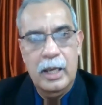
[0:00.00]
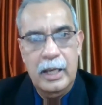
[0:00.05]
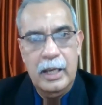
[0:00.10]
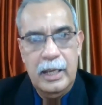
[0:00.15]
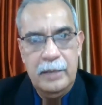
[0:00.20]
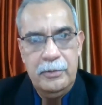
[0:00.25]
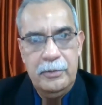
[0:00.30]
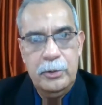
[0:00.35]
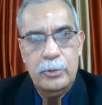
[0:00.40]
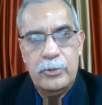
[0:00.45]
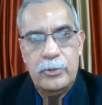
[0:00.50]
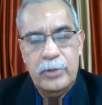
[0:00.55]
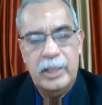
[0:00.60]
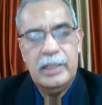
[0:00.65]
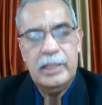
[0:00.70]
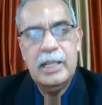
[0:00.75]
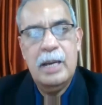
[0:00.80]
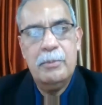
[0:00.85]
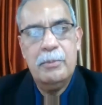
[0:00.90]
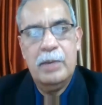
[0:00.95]
If you
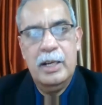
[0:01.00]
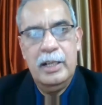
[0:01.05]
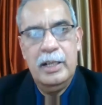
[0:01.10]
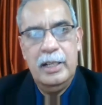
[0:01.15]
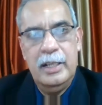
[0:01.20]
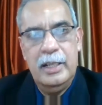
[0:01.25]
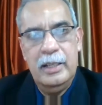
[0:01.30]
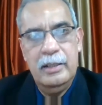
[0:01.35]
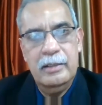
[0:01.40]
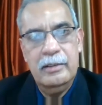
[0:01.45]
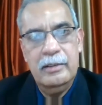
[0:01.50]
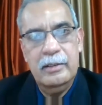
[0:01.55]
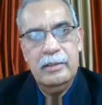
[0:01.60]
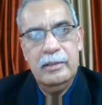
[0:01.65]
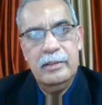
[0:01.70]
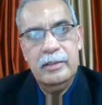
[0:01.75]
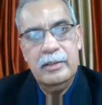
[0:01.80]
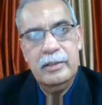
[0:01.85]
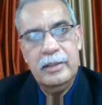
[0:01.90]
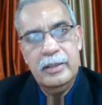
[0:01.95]
treat them early,
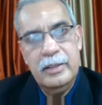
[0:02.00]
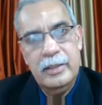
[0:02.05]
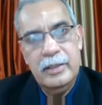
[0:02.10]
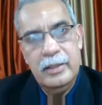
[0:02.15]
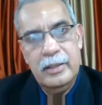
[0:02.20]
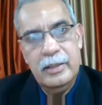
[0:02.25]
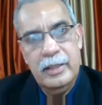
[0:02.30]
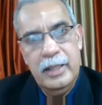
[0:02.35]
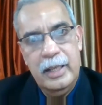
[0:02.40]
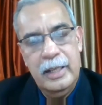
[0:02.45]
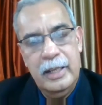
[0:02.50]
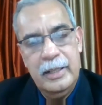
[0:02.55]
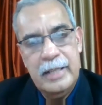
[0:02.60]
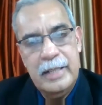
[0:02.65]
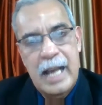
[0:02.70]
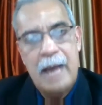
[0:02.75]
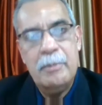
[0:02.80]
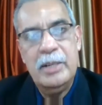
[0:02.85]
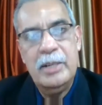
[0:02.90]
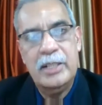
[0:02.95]
the
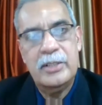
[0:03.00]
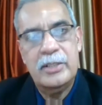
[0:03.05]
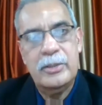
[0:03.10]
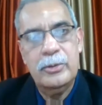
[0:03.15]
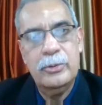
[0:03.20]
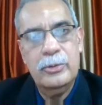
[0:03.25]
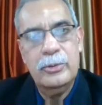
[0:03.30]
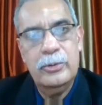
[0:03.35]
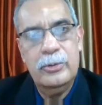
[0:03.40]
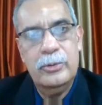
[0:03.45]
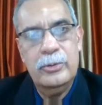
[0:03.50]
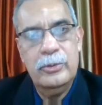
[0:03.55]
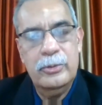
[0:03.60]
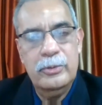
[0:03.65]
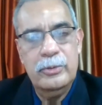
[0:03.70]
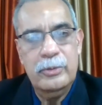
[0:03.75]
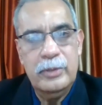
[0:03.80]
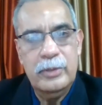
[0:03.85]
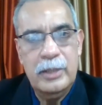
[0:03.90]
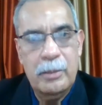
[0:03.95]
damage
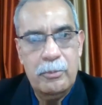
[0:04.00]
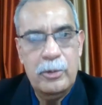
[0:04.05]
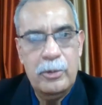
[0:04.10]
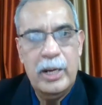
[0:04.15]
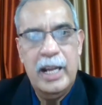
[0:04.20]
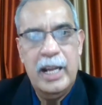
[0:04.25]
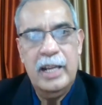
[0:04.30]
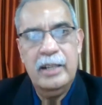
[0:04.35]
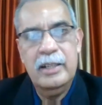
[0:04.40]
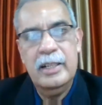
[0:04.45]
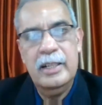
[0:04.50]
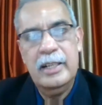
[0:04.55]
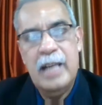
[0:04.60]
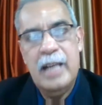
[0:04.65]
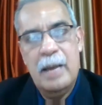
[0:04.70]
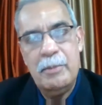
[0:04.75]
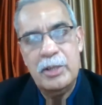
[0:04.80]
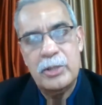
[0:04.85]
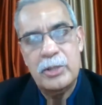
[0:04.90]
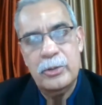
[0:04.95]
to the brain, the
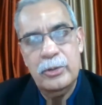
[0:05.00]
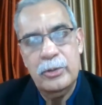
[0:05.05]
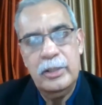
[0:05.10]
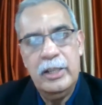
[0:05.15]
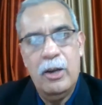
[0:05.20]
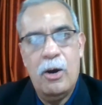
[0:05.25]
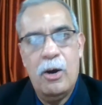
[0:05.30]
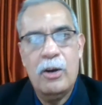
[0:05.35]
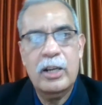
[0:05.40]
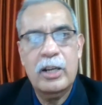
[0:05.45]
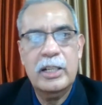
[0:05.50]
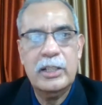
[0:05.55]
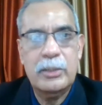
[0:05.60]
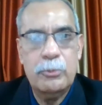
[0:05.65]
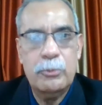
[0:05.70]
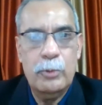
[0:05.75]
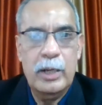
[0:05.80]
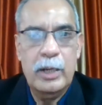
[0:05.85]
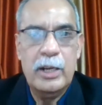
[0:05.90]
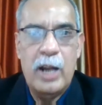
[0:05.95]
damage to the
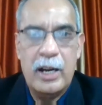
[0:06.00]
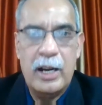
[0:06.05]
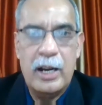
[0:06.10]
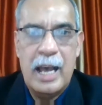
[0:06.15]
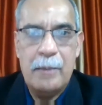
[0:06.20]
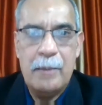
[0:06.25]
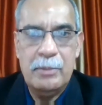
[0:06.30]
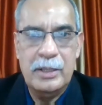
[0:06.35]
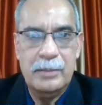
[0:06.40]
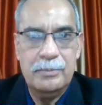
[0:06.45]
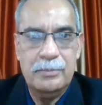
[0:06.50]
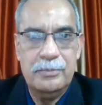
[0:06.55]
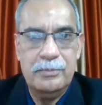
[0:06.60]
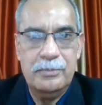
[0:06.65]
organs will not happen,